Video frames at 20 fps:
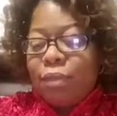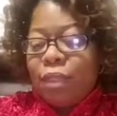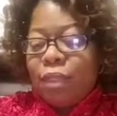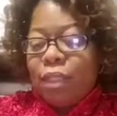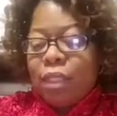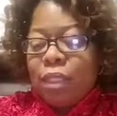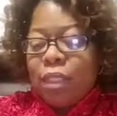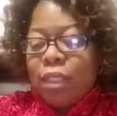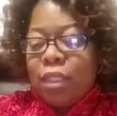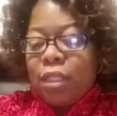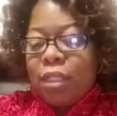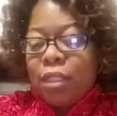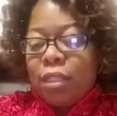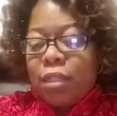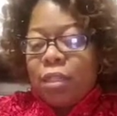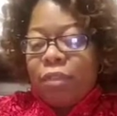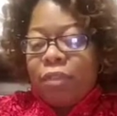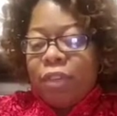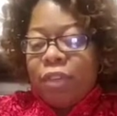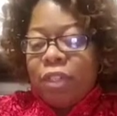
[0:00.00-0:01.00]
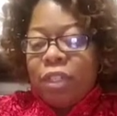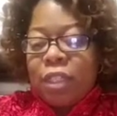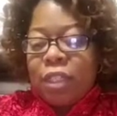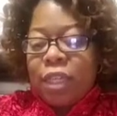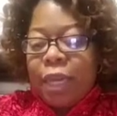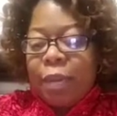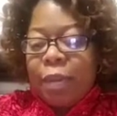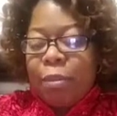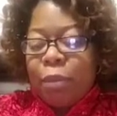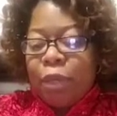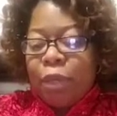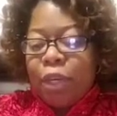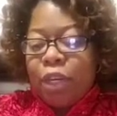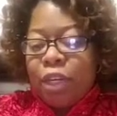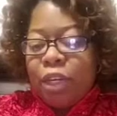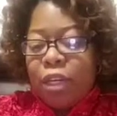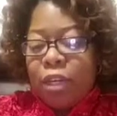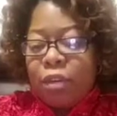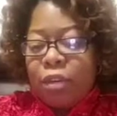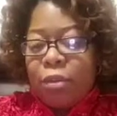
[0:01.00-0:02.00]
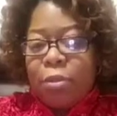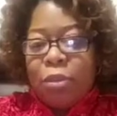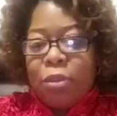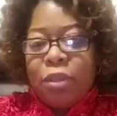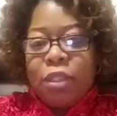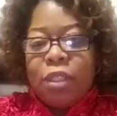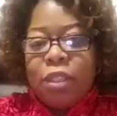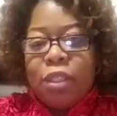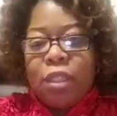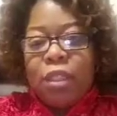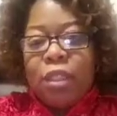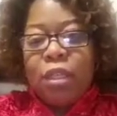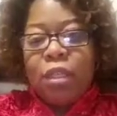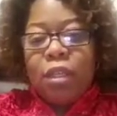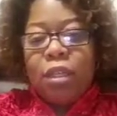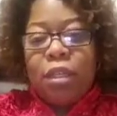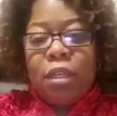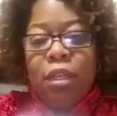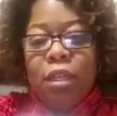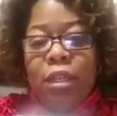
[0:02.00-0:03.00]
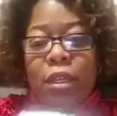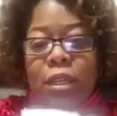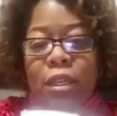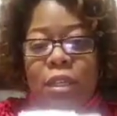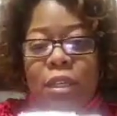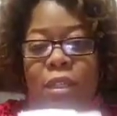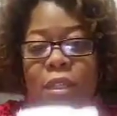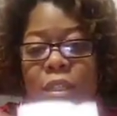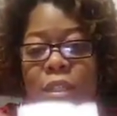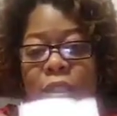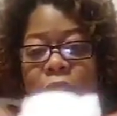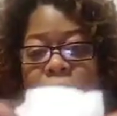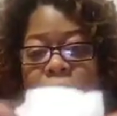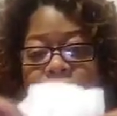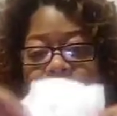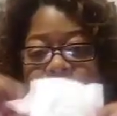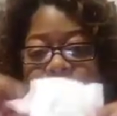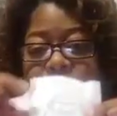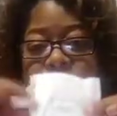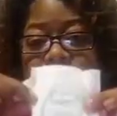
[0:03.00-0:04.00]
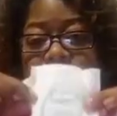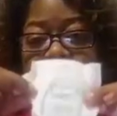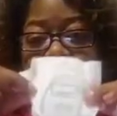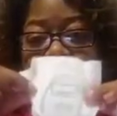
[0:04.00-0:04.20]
this is the first diaper. I hope you can see it. This is